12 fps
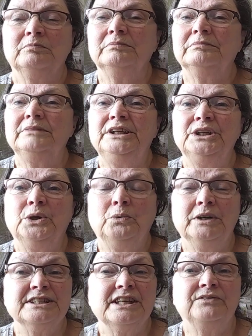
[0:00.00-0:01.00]
you know,
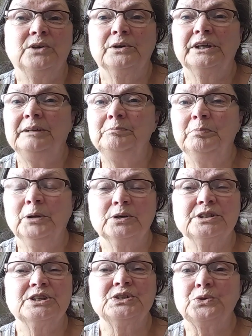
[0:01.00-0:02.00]
ones I've already
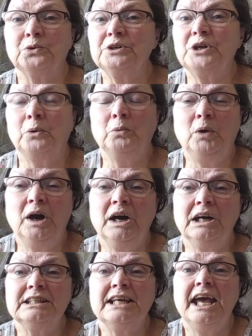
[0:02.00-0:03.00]
purchased or don't want.